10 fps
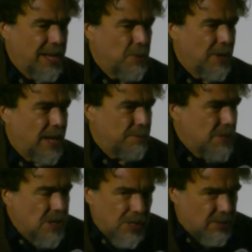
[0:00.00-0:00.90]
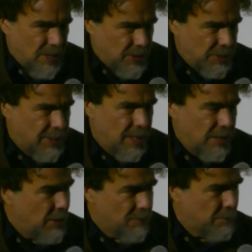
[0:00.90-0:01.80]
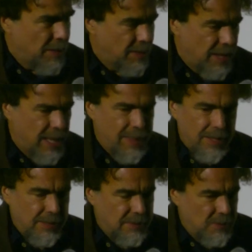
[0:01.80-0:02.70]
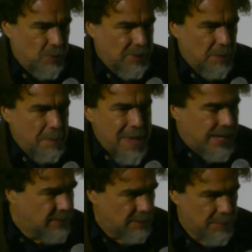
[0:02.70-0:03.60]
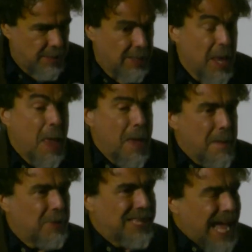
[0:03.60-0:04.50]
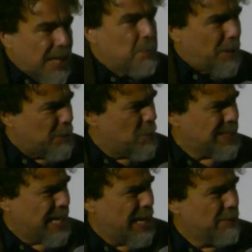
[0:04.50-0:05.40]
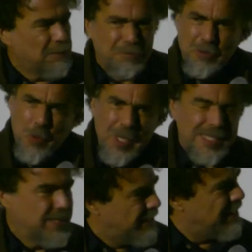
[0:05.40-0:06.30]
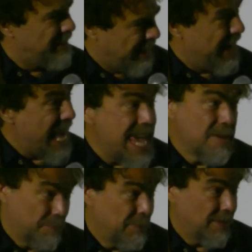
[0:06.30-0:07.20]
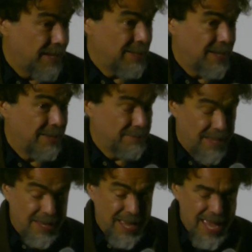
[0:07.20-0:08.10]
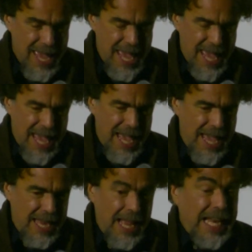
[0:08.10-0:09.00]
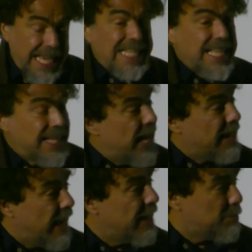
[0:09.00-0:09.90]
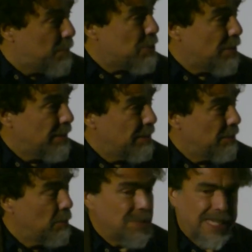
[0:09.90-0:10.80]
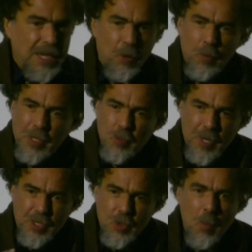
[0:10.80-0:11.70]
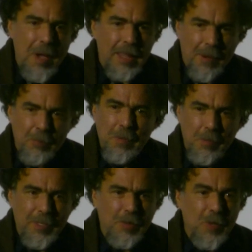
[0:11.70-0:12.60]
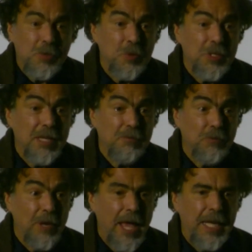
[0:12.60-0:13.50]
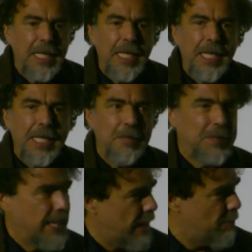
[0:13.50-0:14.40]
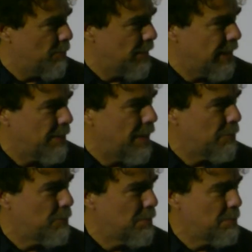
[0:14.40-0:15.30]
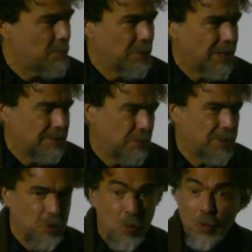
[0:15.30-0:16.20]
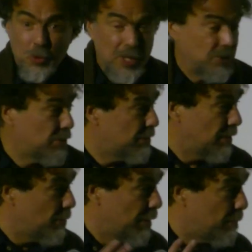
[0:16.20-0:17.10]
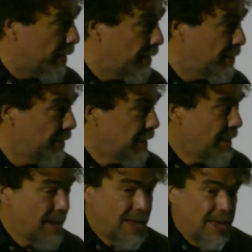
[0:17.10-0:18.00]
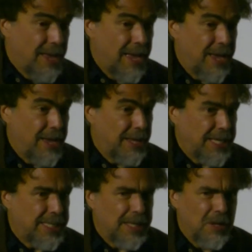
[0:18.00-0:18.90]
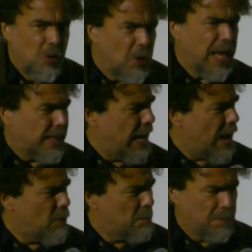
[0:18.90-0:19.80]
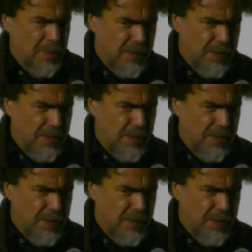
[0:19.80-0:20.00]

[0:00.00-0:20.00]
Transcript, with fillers: Anyway, I'm not hurt. I love my dad, and it was amazing man. But that part was kind of twisted in him, and he said that line especially, always. He always was so mad about people that was successful and a little bit arrogant. Like, I remember when there was Hugo Sanchez, a great player, and he said, look at how